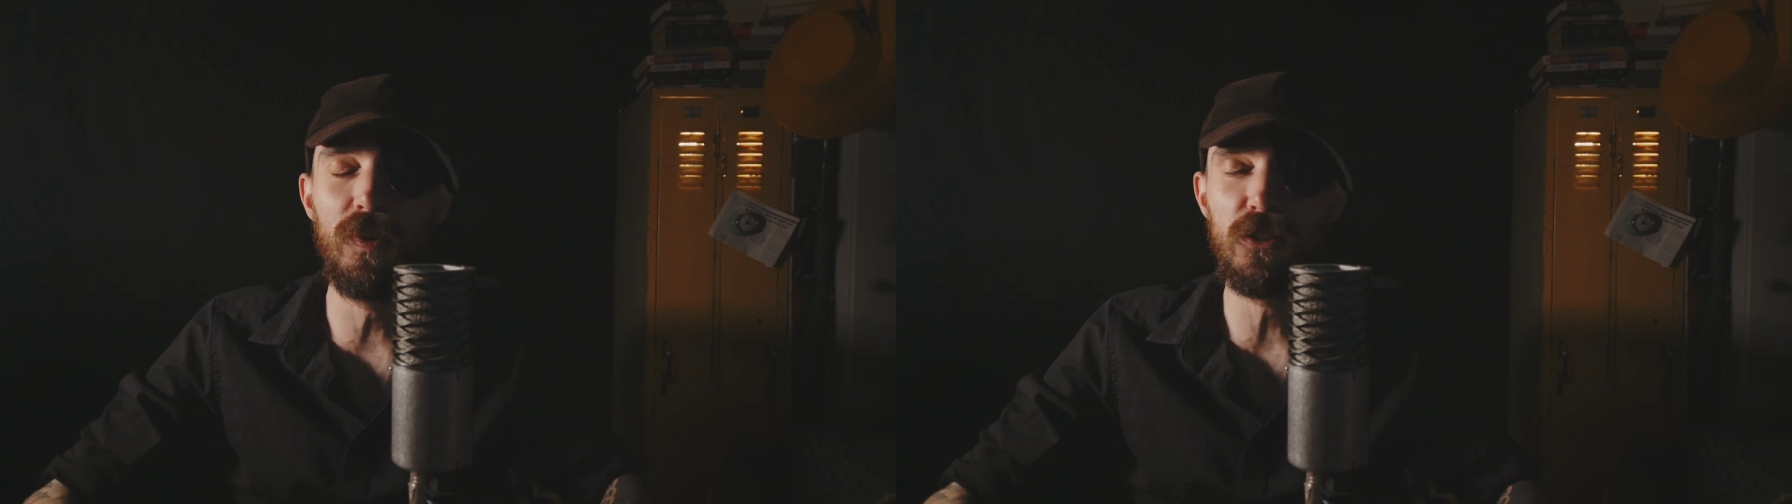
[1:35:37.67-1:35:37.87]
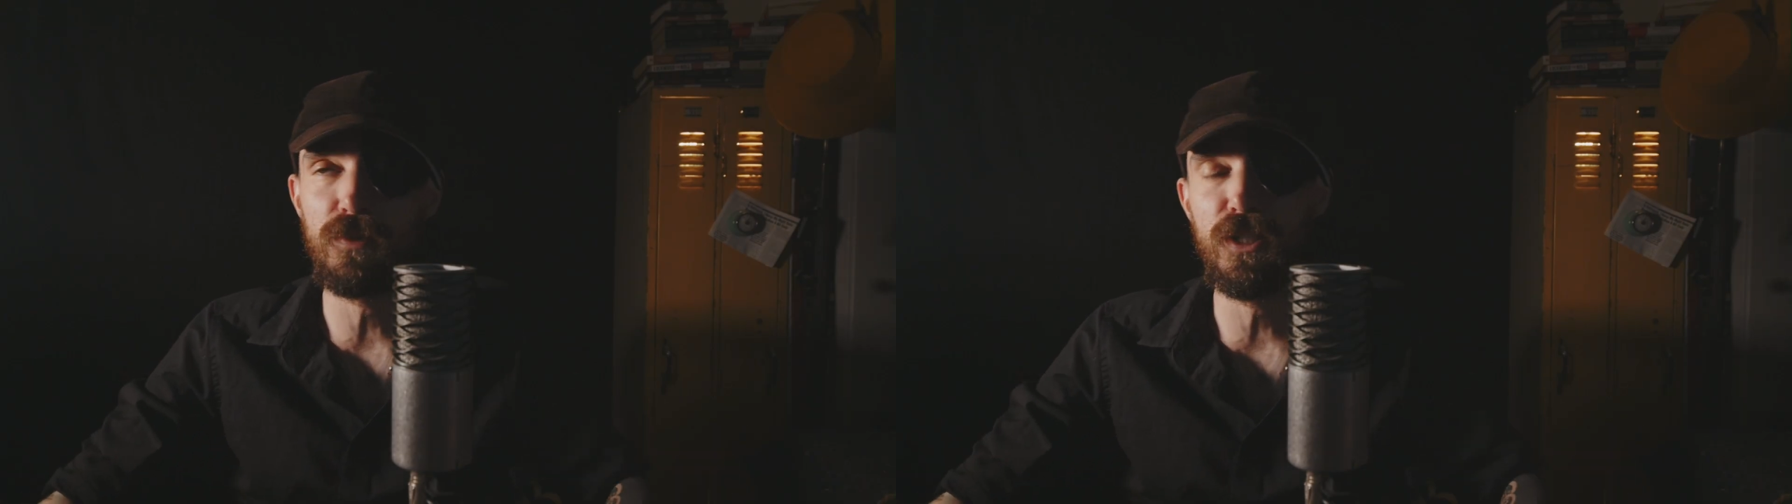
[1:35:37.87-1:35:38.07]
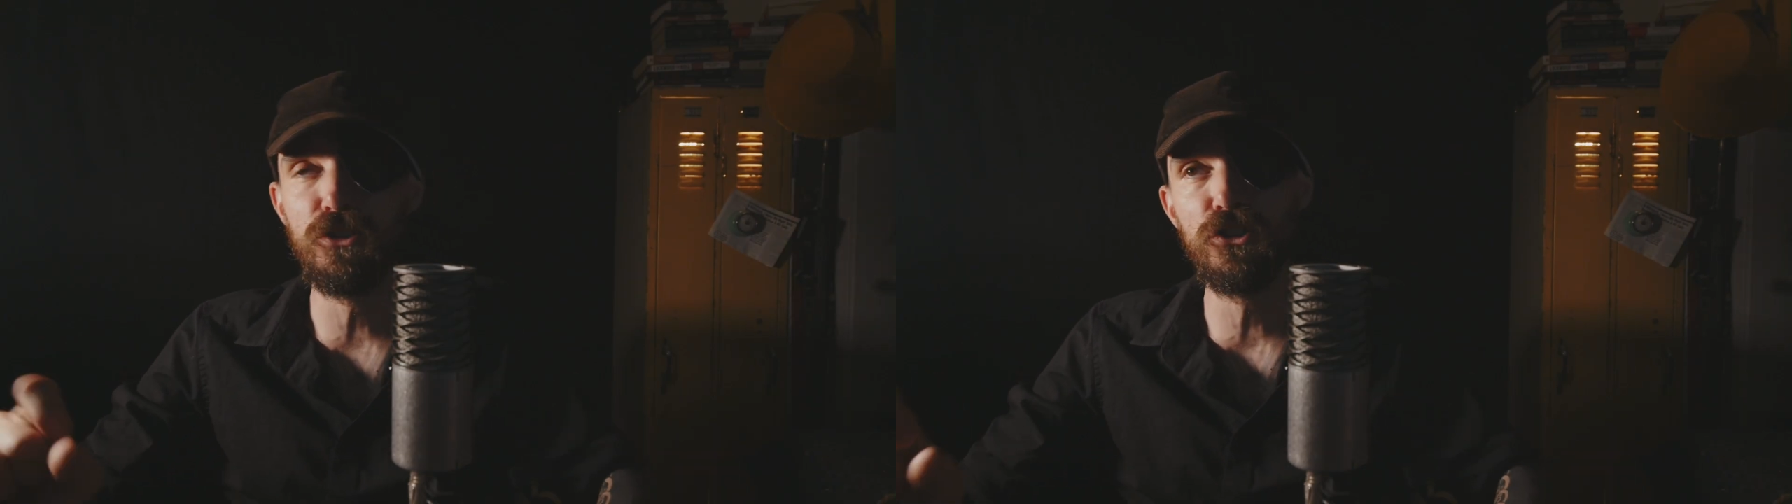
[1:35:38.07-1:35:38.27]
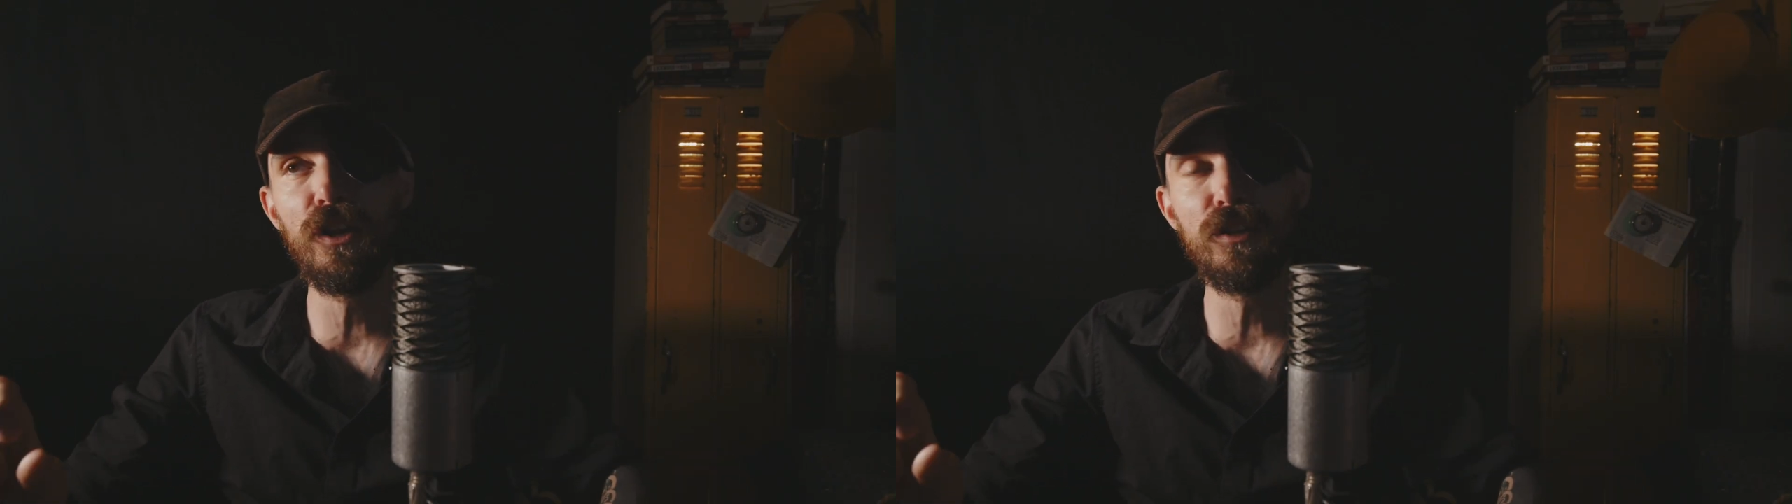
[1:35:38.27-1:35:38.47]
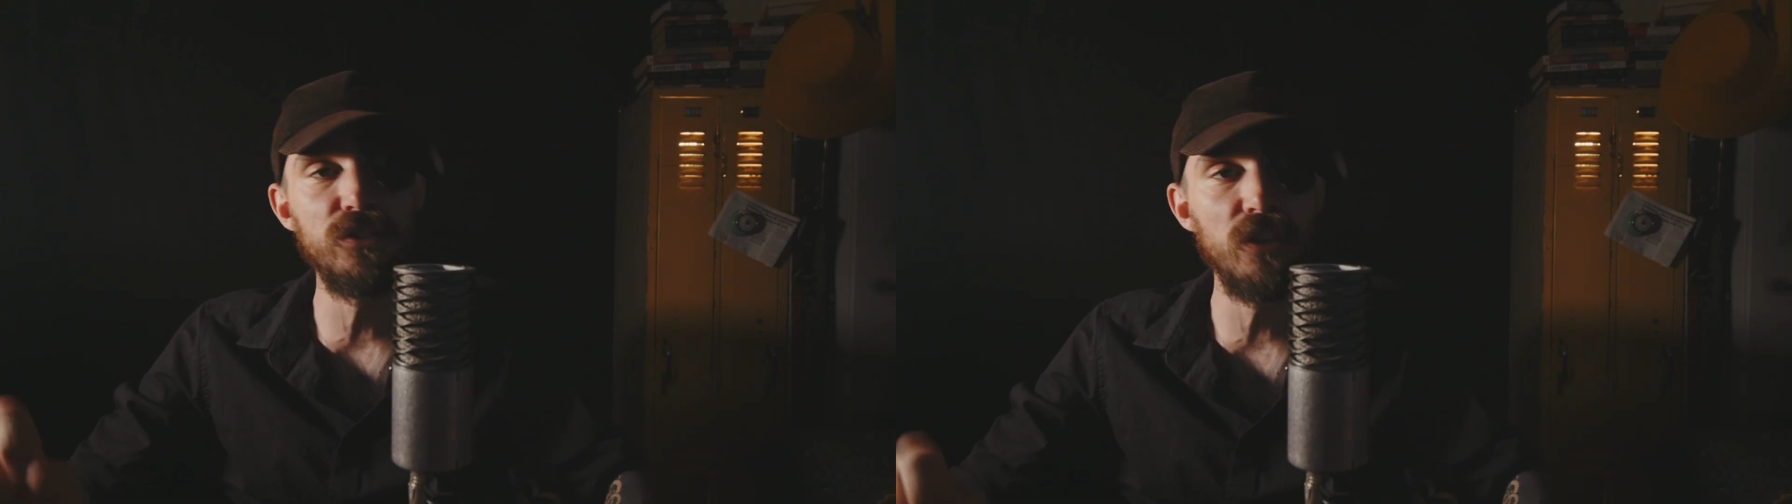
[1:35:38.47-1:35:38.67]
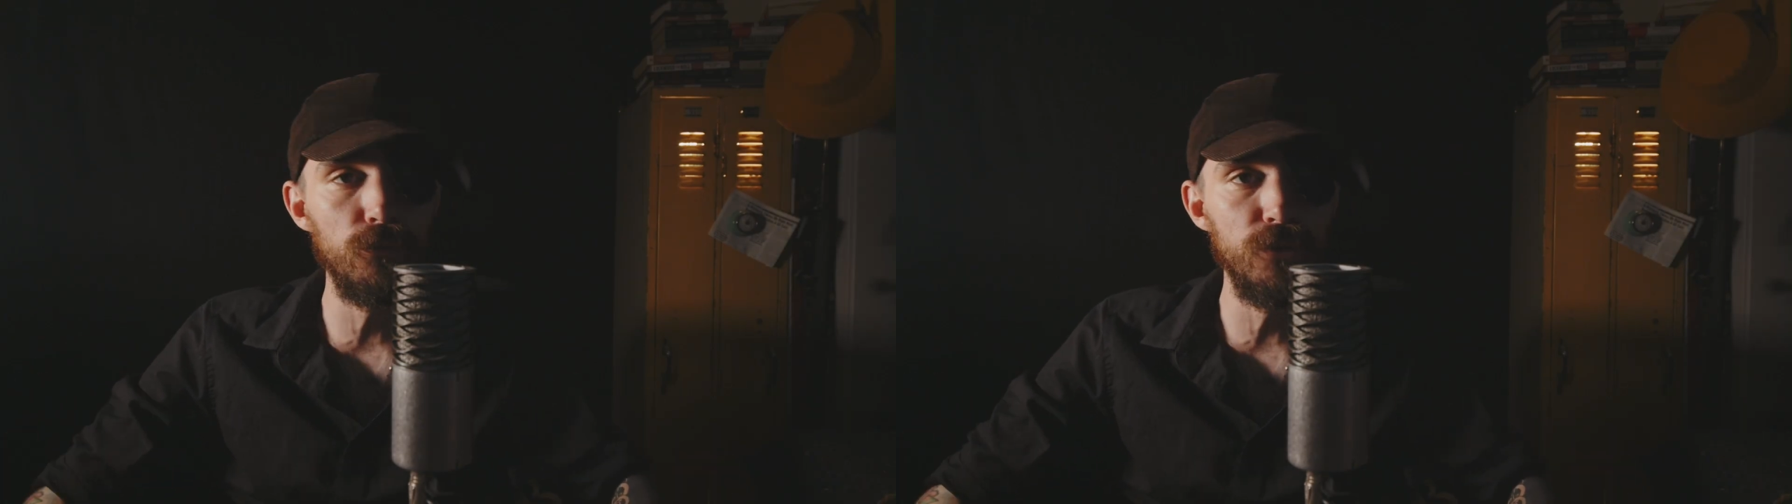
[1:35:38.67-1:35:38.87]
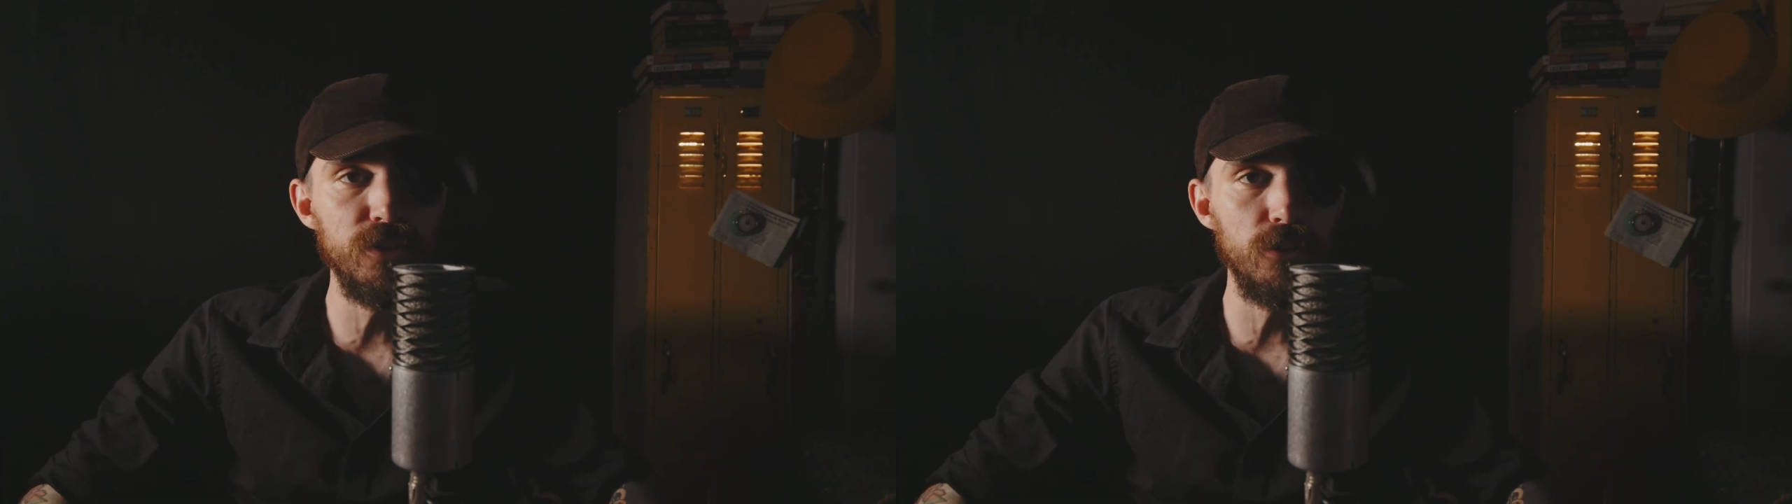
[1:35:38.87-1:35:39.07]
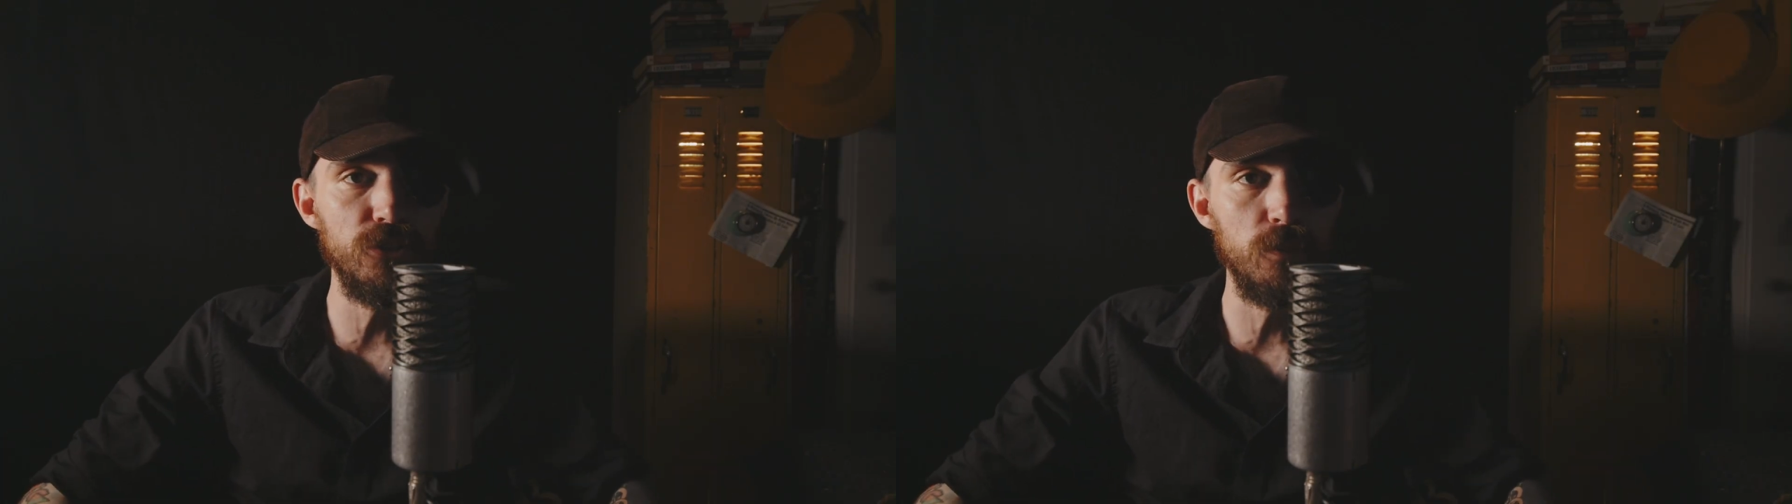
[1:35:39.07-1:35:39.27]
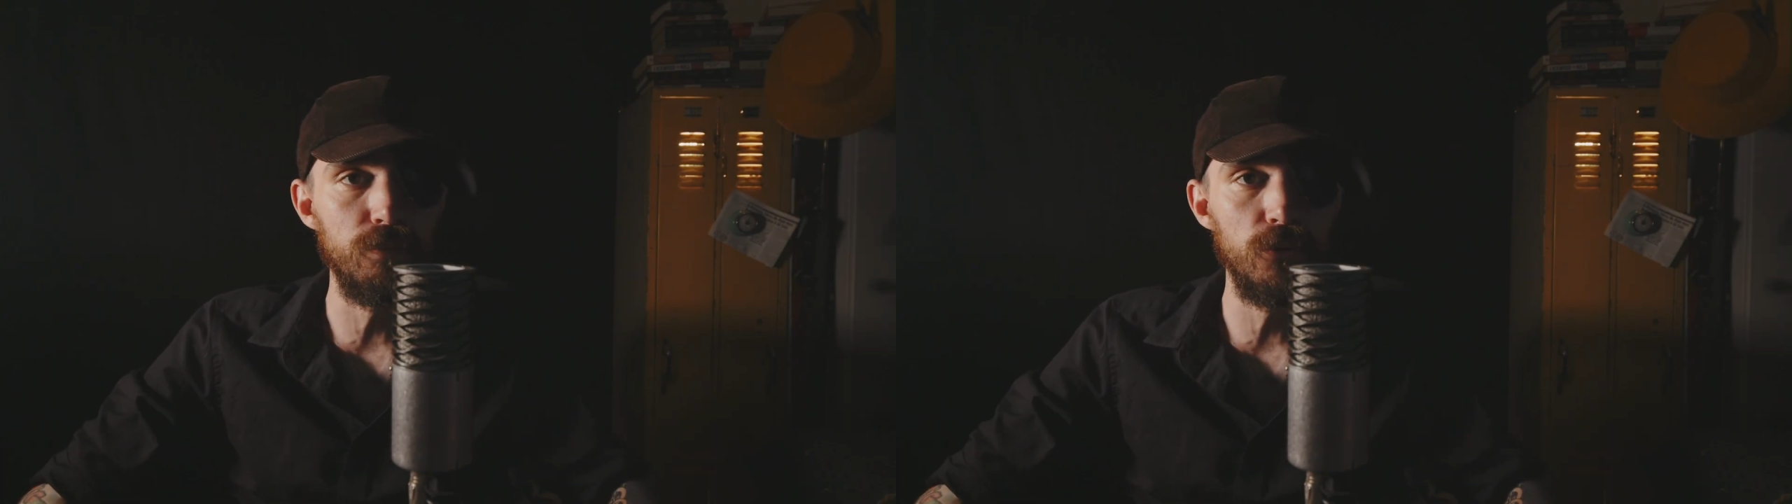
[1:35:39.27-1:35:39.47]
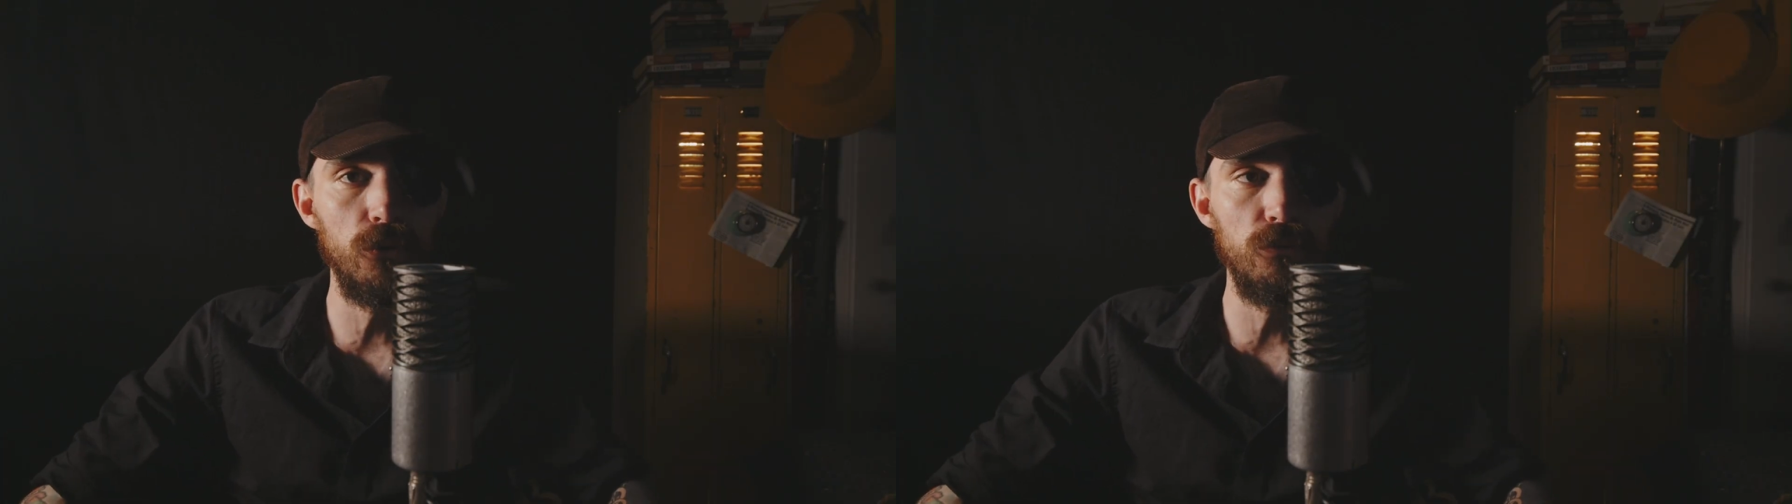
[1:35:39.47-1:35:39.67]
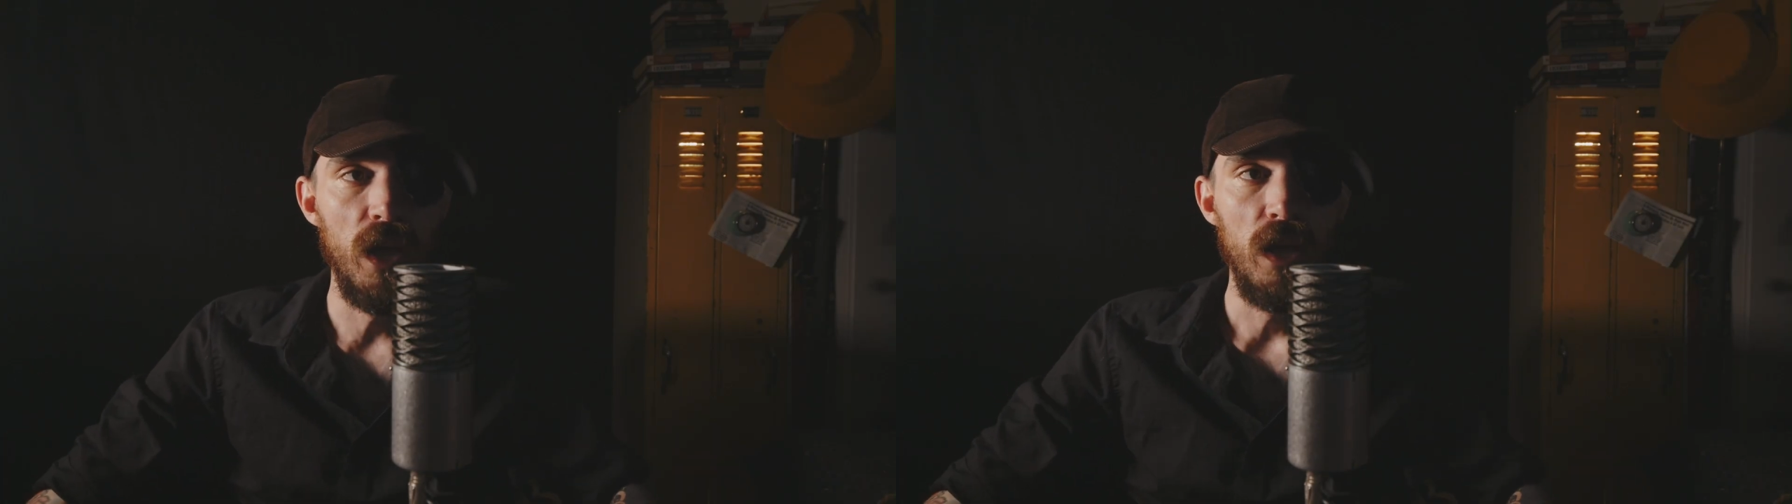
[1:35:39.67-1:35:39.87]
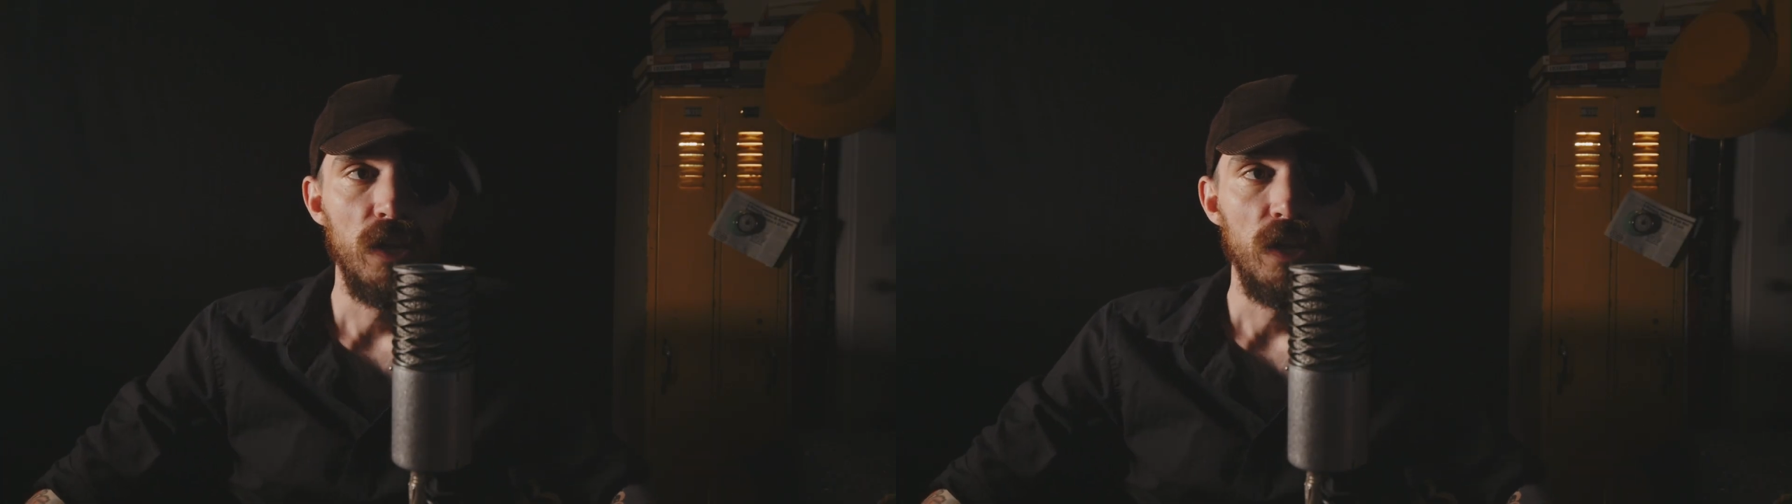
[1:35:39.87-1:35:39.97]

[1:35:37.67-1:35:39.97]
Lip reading: because we did just enough research to prove